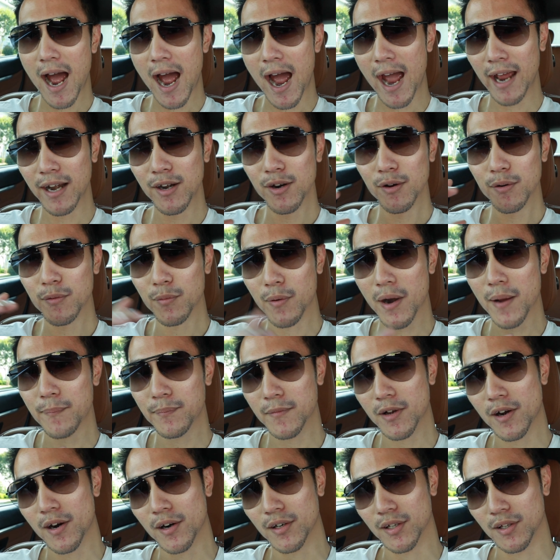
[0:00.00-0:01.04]
I know wrapped
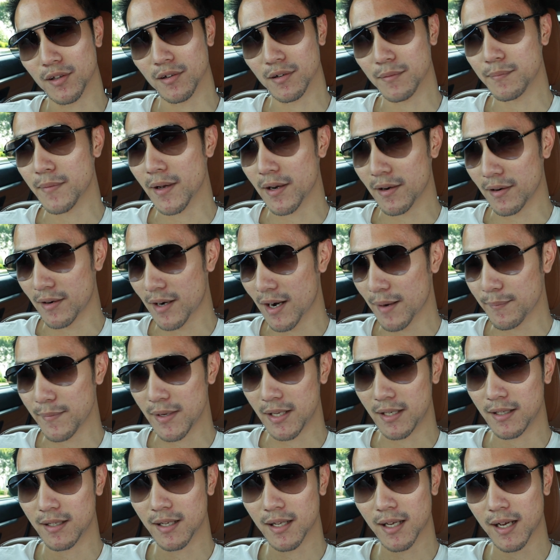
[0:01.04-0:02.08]
cars look better. I
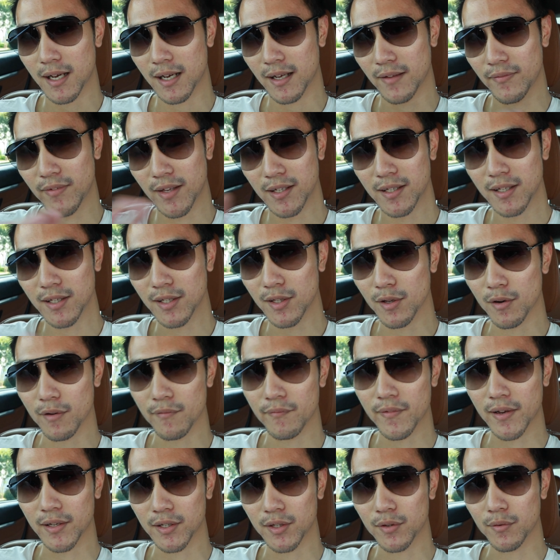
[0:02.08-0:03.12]
mean, this is no
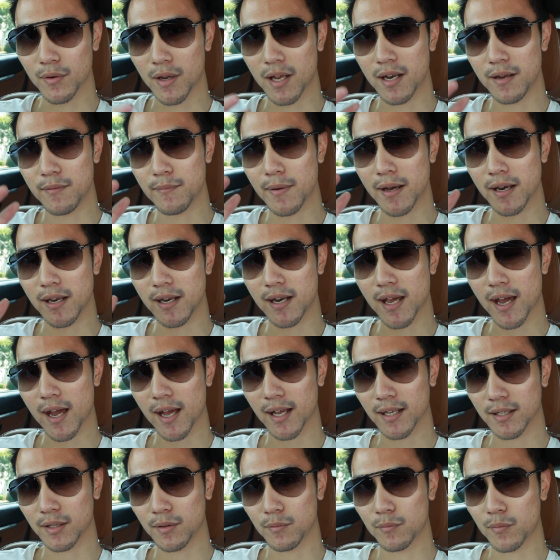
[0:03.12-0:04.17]
offense to anybody that
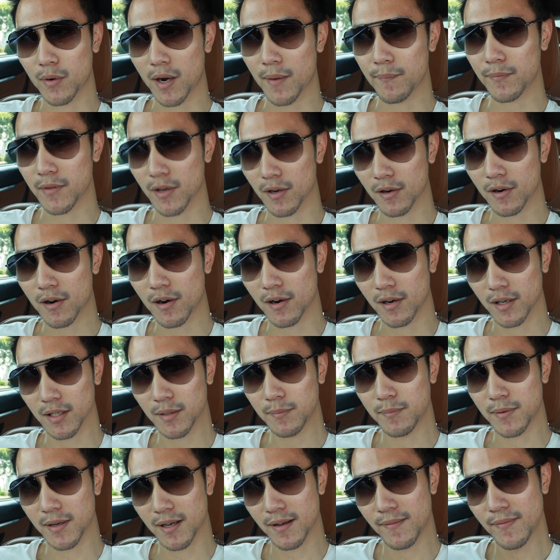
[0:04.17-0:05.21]
has wrapped their cars,
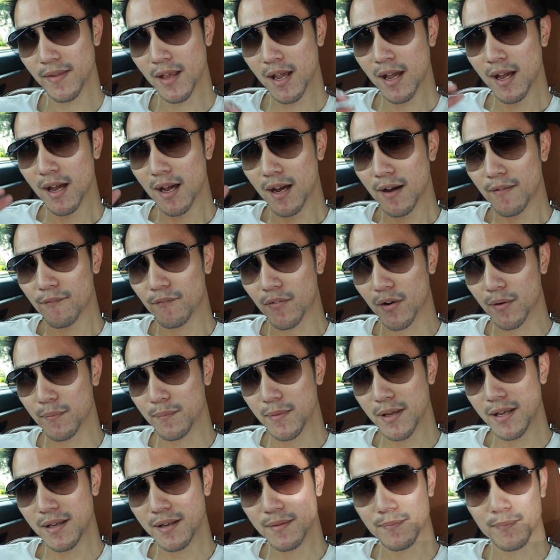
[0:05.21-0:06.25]
but for
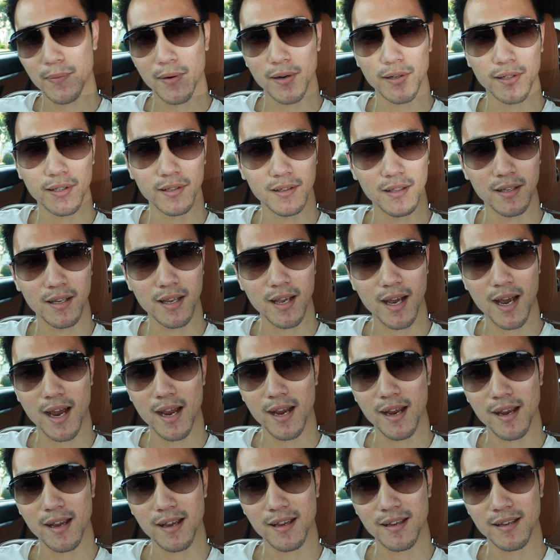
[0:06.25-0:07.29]
me personally,
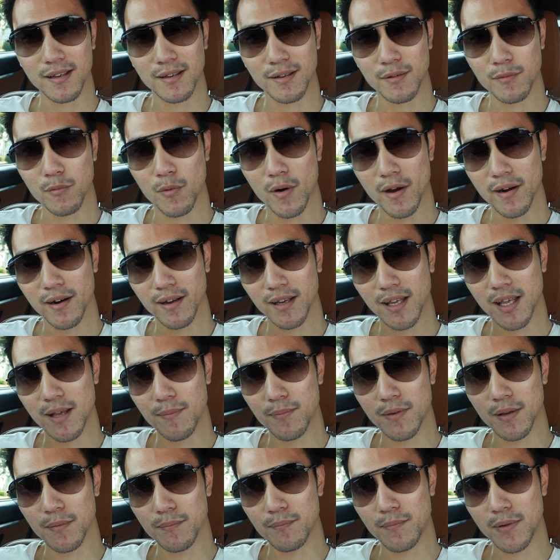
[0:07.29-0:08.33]
I want to
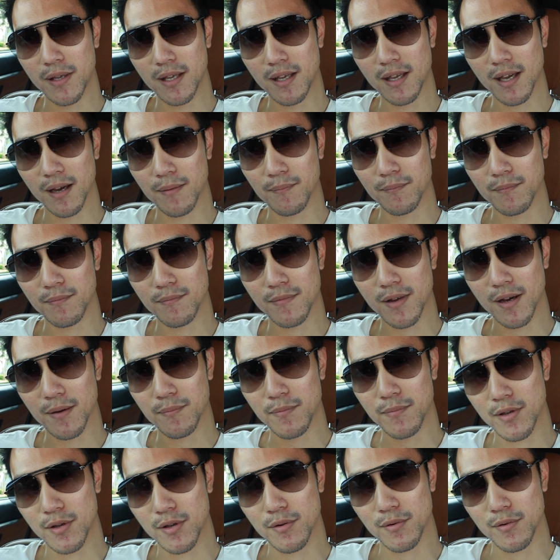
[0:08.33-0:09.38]
keep the
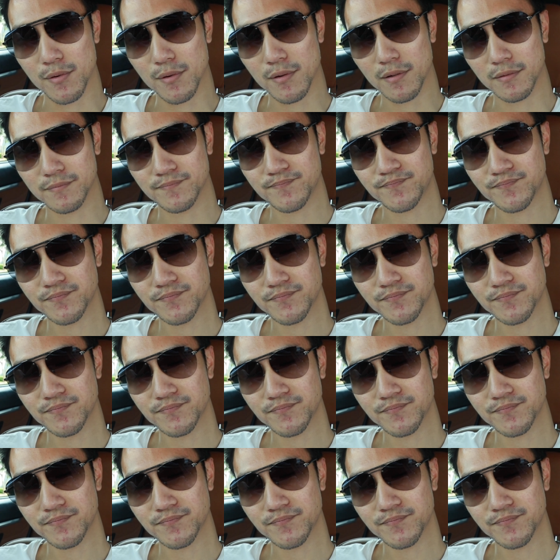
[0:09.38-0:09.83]
BMW